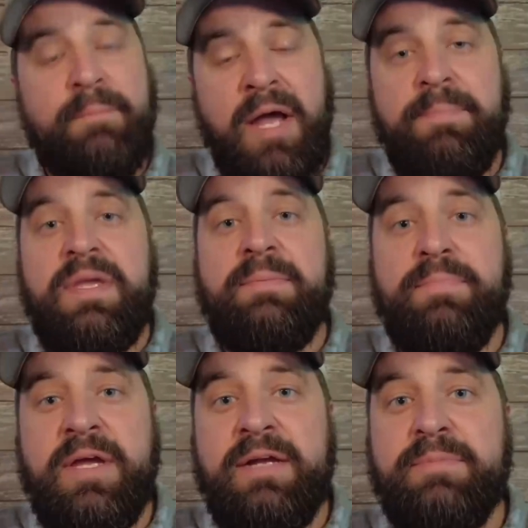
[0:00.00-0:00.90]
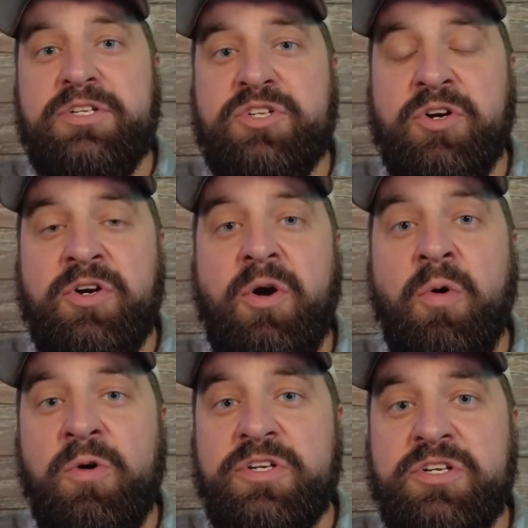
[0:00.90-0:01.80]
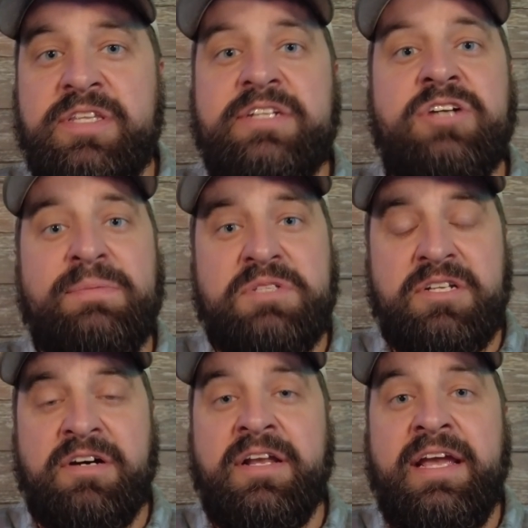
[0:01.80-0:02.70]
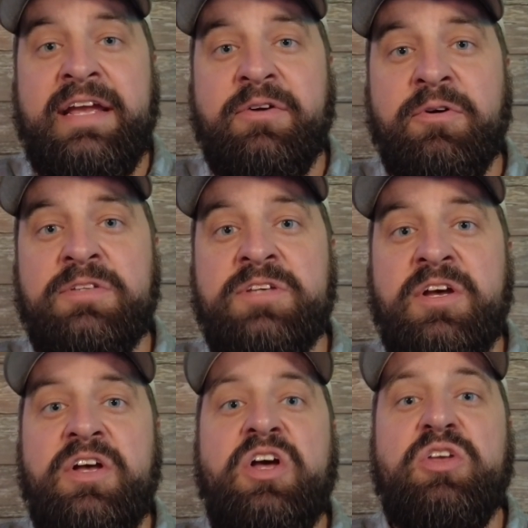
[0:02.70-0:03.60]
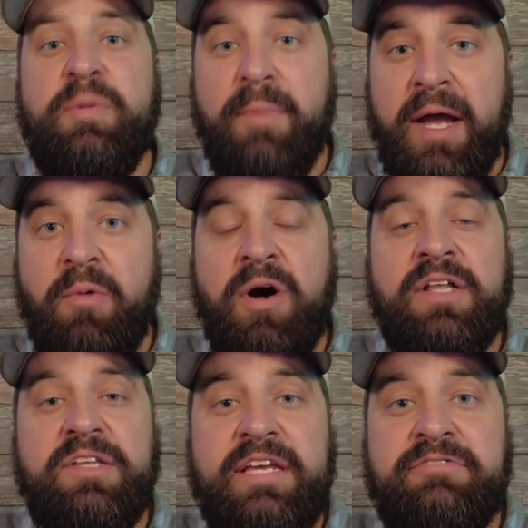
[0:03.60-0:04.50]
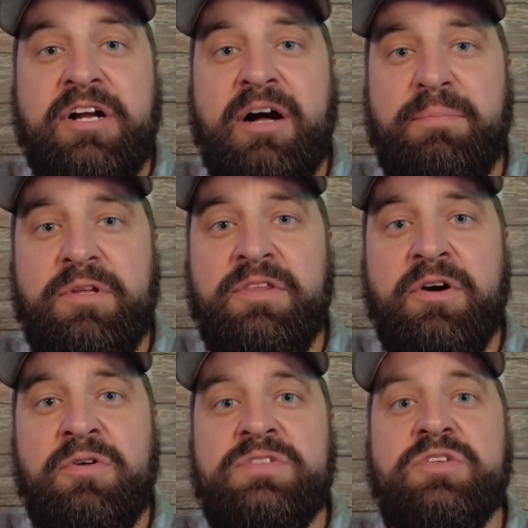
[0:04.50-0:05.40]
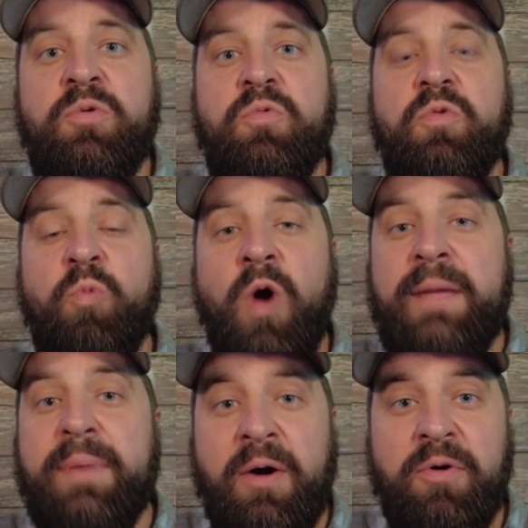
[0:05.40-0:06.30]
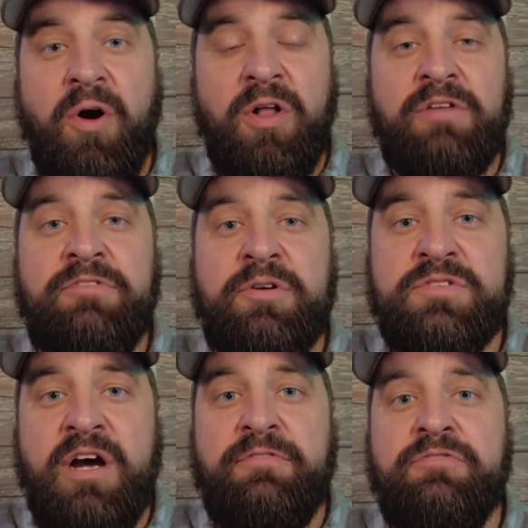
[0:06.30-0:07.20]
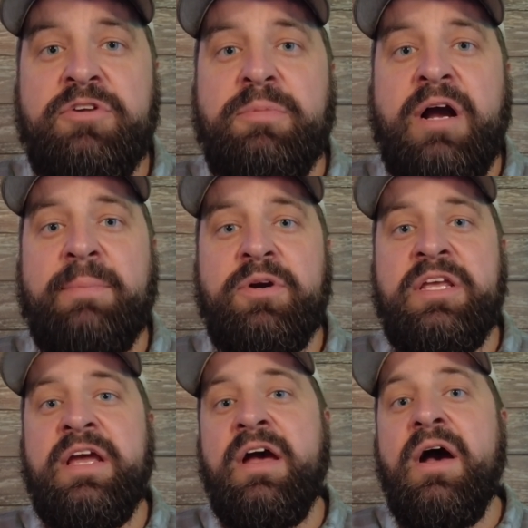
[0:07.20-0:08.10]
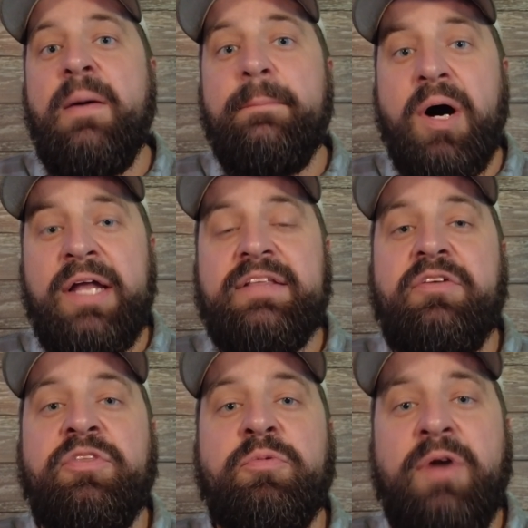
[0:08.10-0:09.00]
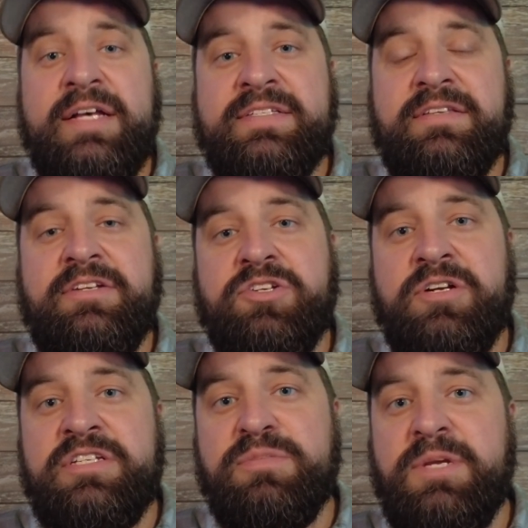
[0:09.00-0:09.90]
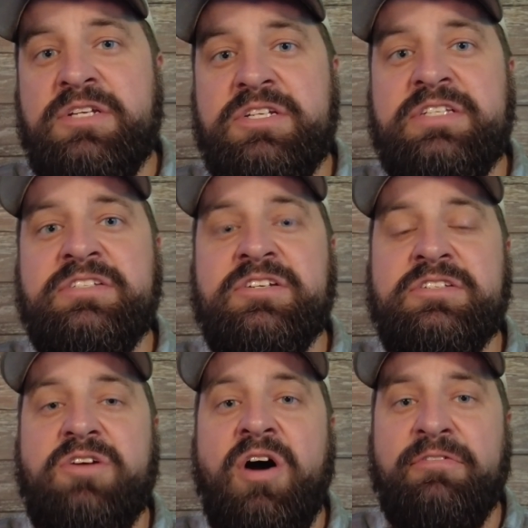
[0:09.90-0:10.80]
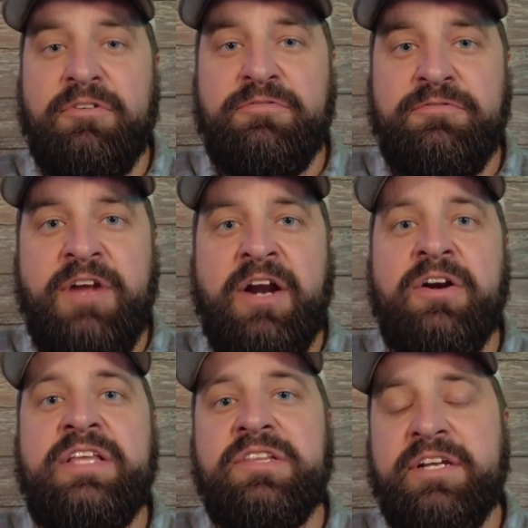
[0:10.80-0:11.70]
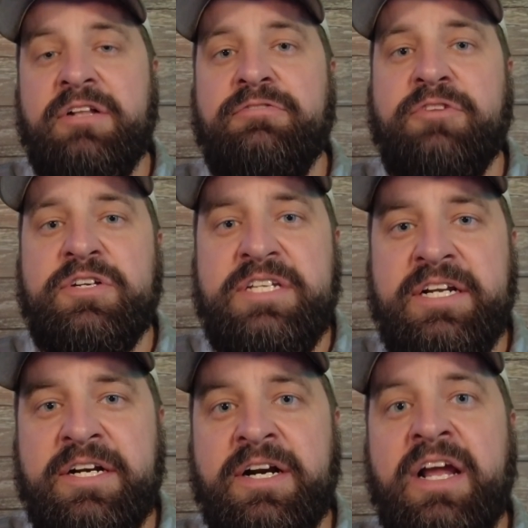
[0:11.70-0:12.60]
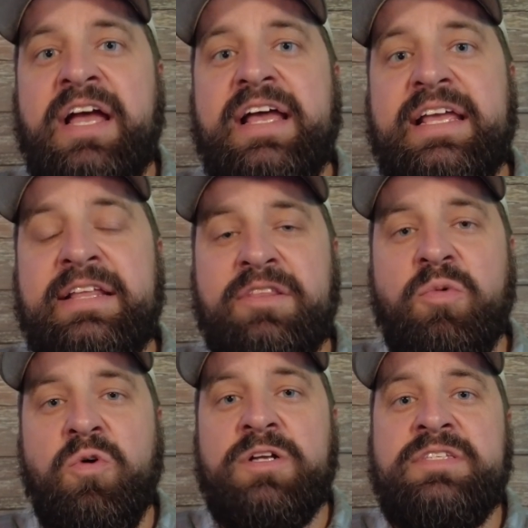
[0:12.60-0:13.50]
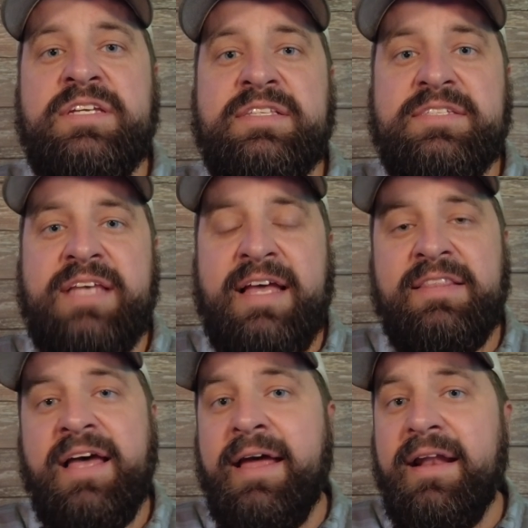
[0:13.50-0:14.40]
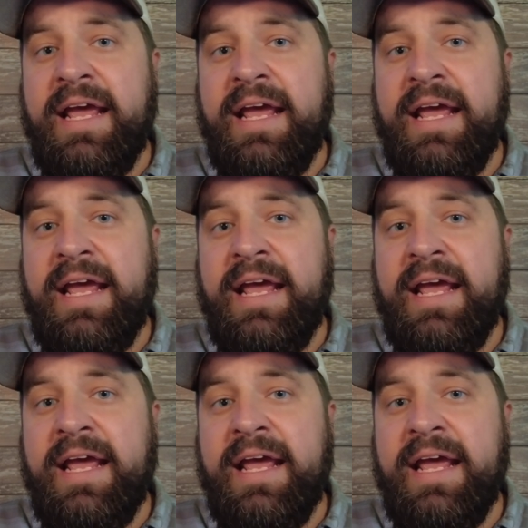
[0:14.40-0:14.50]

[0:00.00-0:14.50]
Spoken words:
might be a big mature oak tree that drops a ton of acorns. You might want to leave a couple of those. Don't wipe out all of those off of your property. But the rest of the tree species just offer very little for deer in the woods. It's said that